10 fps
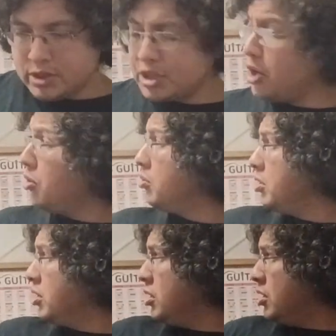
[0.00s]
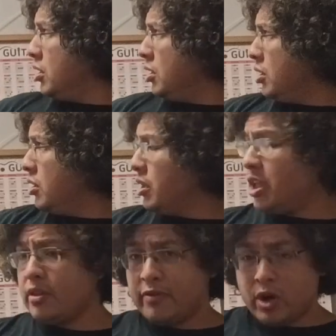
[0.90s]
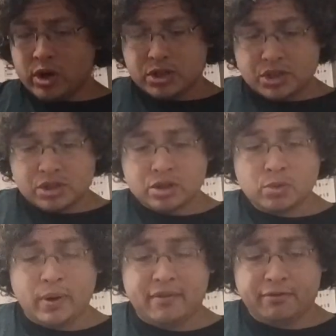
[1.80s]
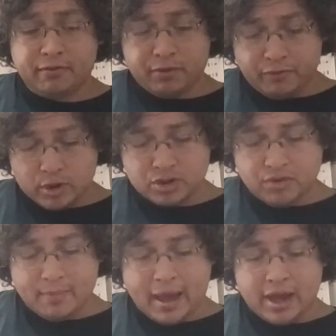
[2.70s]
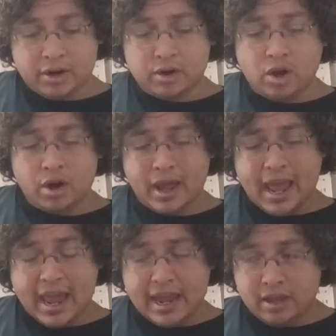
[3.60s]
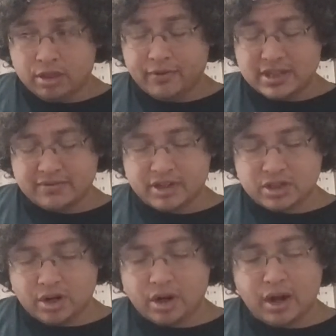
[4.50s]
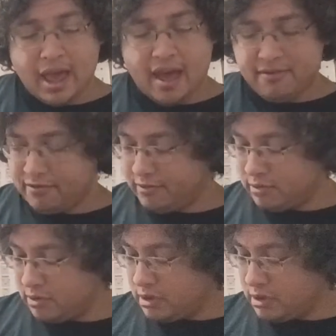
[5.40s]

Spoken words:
So in the verse, we have verse 3 pattern on A, the rest of it is on F.